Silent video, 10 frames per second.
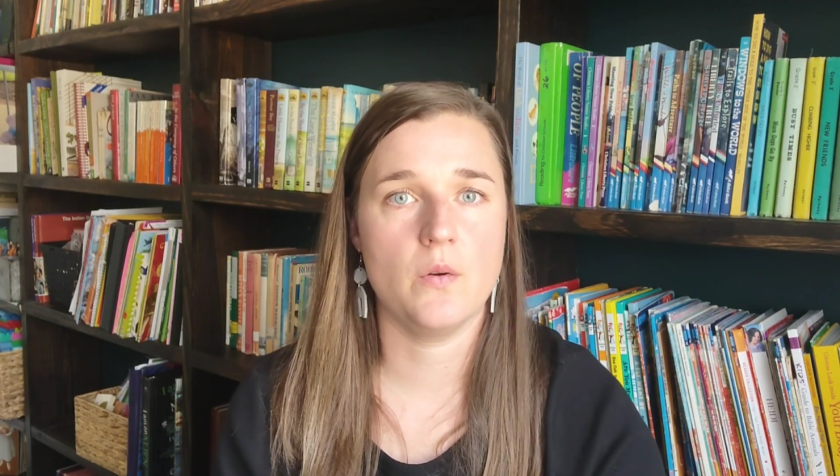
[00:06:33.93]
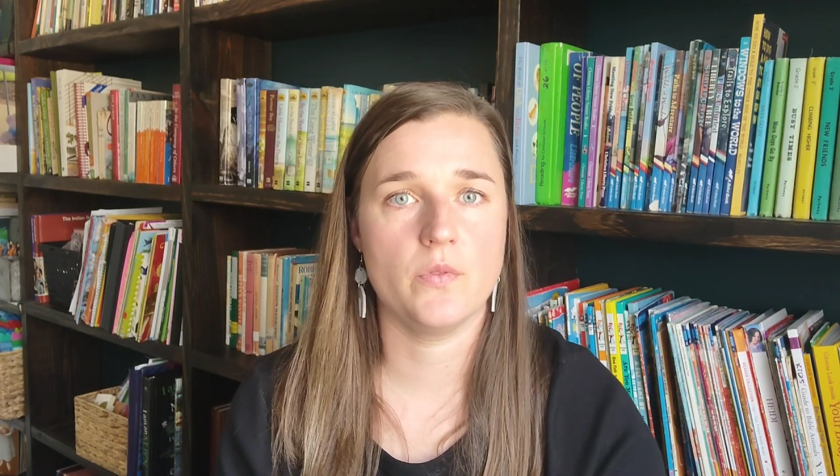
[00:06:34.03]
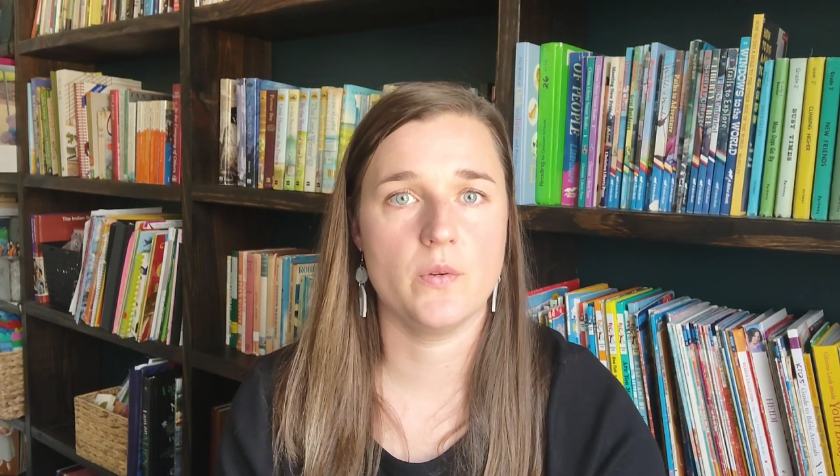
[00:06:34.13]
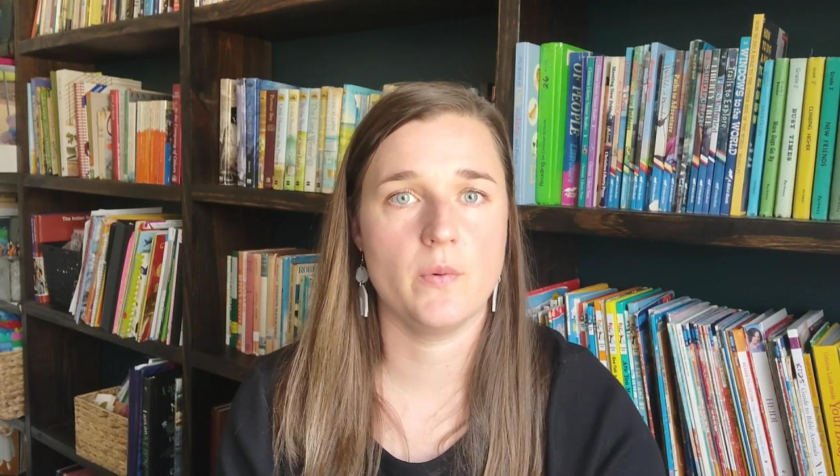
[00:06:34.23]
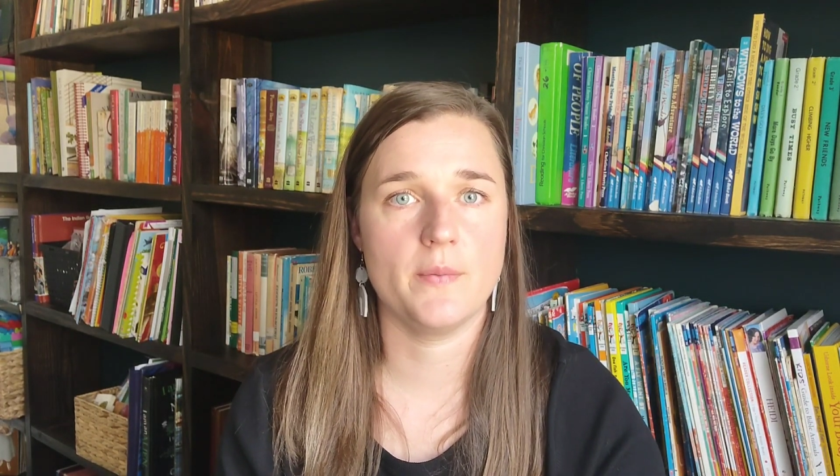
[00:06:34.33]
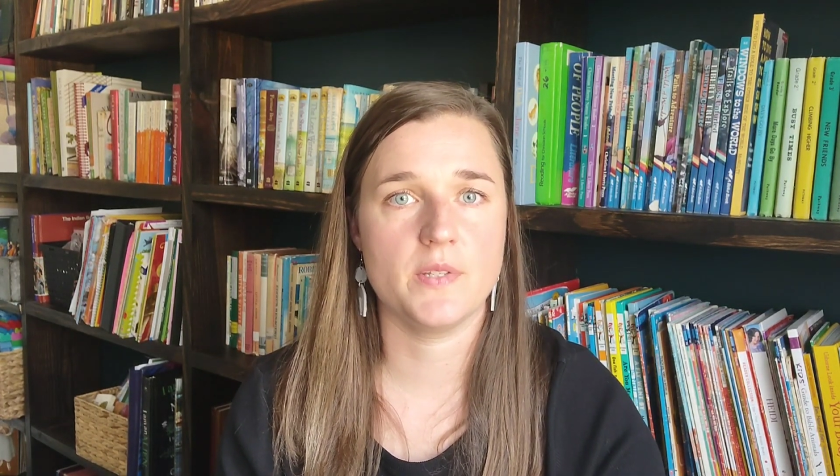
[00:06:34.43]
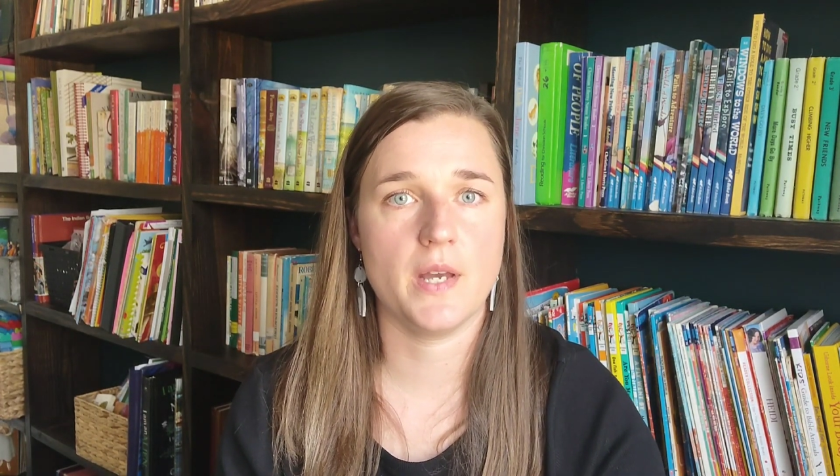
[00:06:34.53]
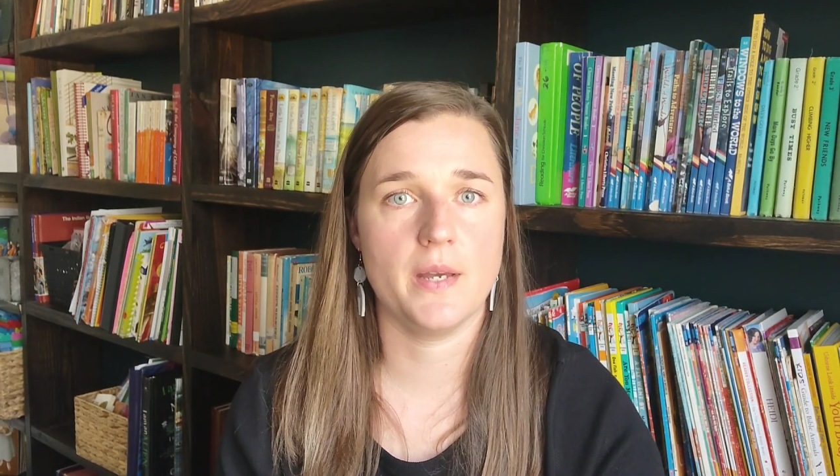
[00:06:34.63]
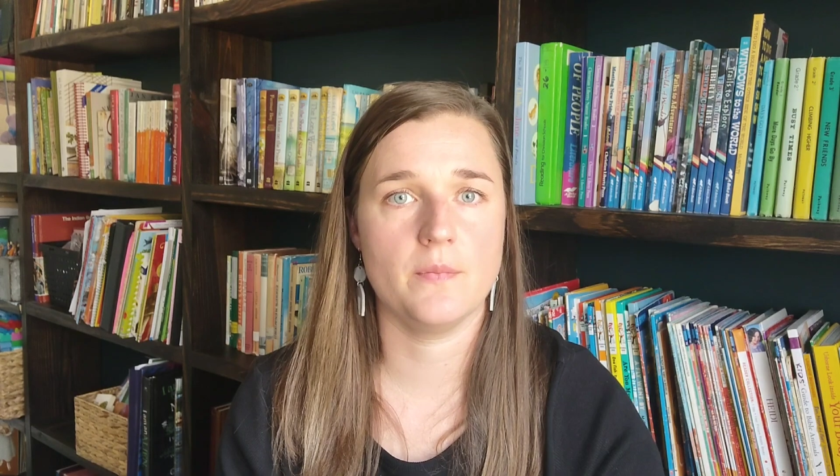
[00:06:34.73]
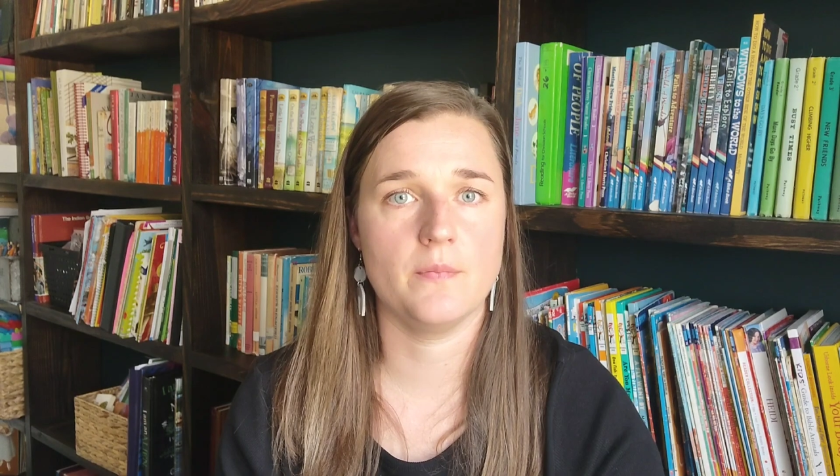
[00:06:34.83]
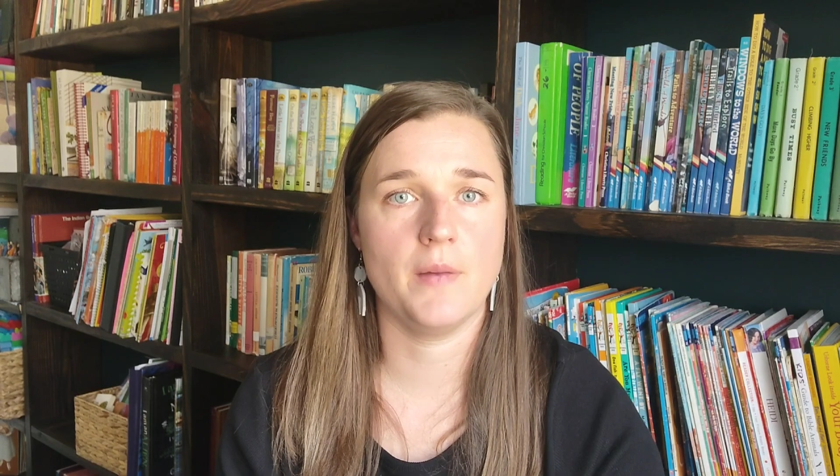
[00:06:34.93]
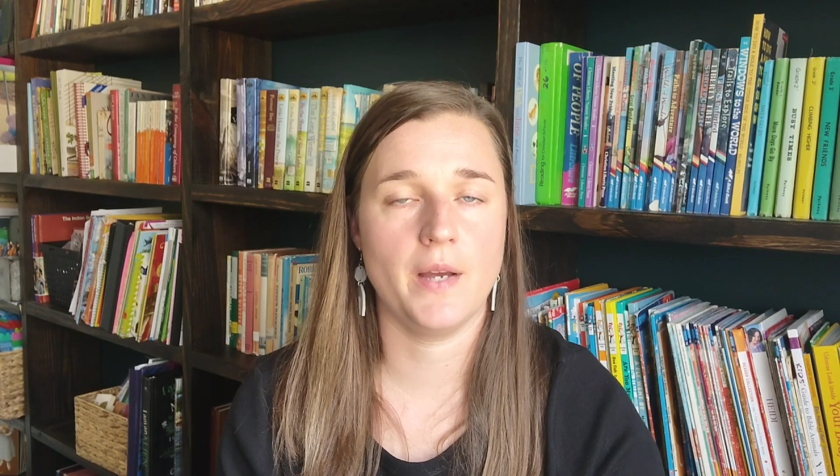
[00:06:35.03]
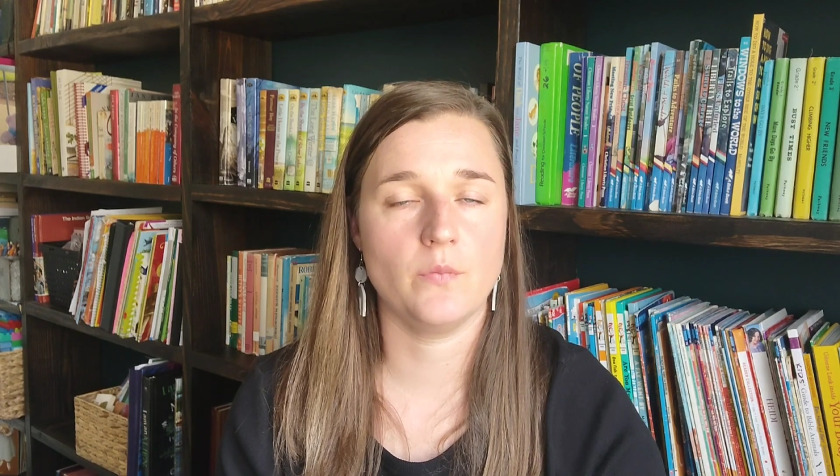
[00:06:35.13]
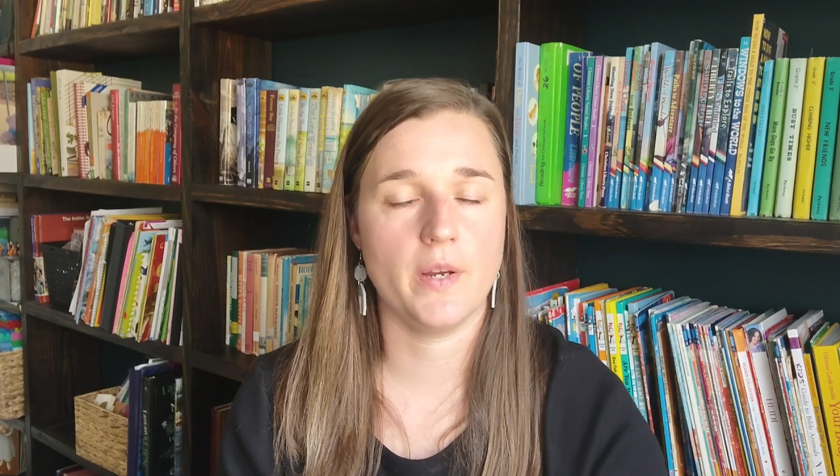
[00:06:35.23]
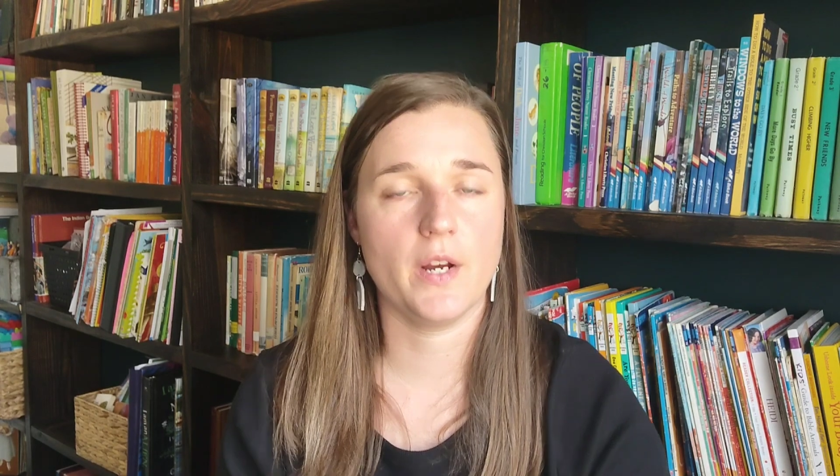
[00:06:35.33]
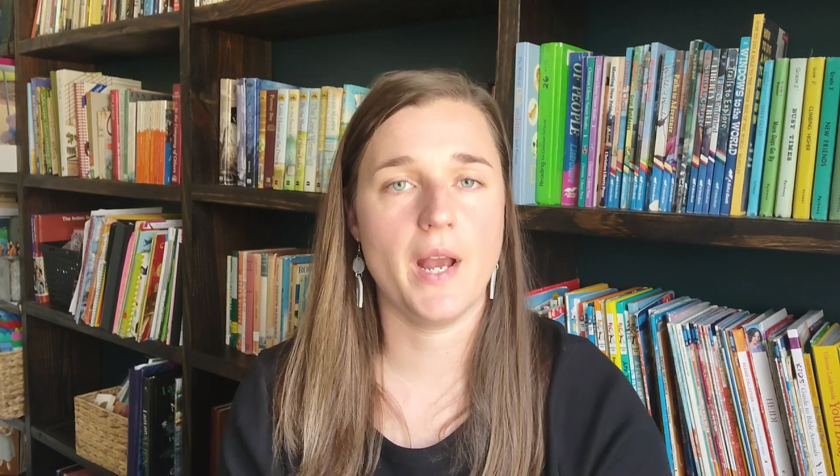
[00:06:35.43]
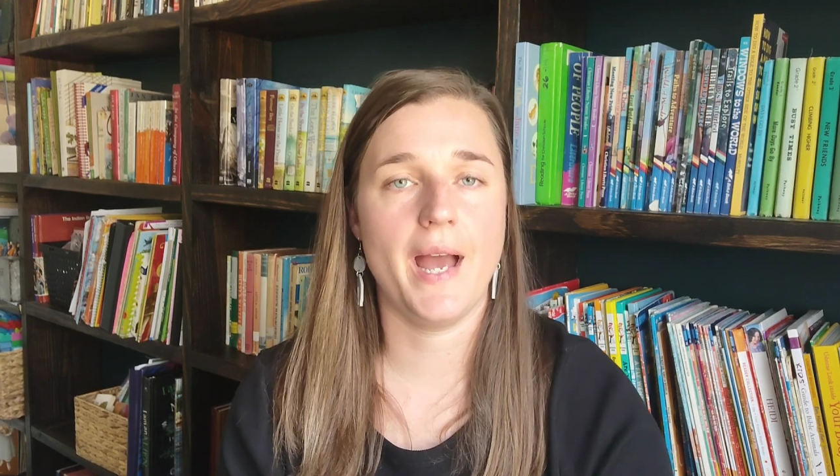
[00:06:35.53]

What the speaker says: The website Mindware